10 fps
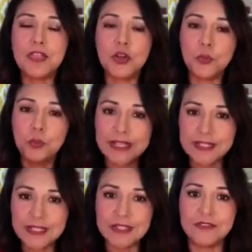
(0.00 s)
the
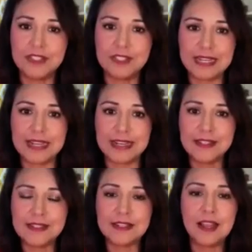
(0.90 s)
rest of the
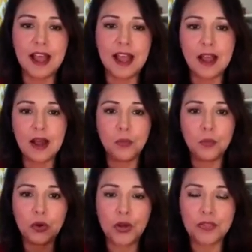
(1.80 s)
days
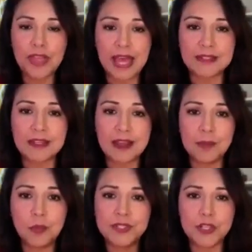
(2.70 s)
were that
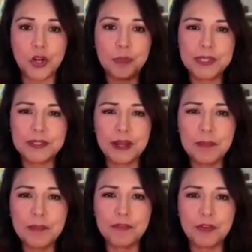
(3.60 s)
time was opened
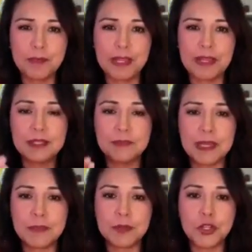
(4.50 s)
up for me to
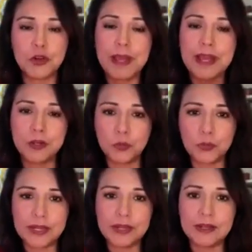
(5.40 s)
be able to go back
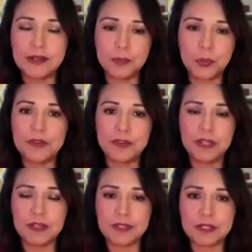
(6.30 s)
and read
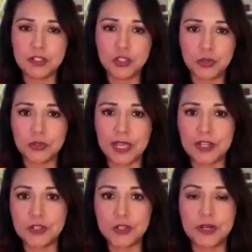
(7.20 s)
previous journal
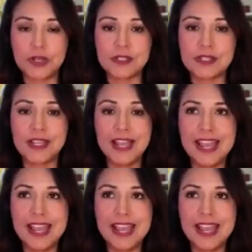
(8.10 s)
entries.